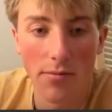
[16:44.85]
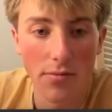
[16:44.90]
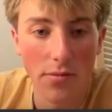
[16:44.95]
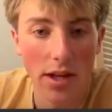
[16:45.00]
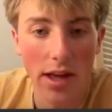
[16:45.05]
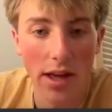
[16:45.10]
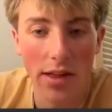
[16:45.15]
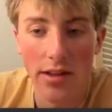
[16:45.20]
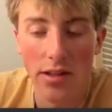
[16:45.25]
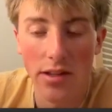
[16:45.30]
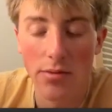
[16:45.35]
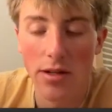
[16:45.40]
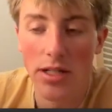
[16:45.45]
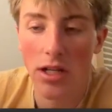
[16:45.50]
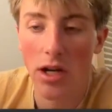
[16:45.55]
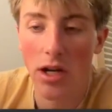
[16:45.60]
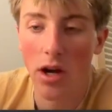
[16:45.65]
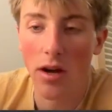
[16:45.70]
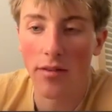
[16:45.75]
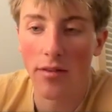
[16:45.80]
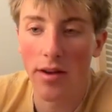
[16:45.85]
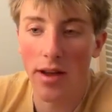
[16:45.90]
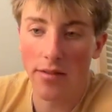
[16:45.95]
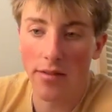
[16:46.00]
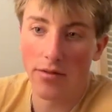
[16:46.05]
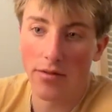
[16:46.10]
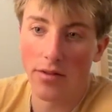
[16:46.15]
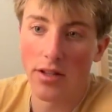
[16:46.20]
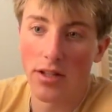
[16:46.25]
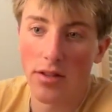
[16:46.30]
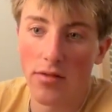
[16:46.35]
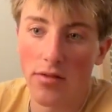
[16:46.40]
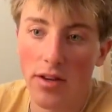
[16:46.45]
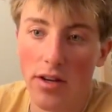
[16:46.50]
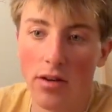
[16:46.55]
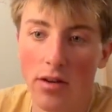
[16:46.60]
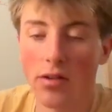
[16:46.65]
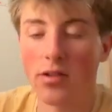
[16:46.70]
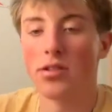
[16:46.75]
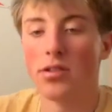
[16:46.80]
yeah, that's basically all I have for this
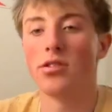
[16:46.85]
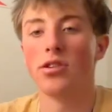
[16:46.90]
video, is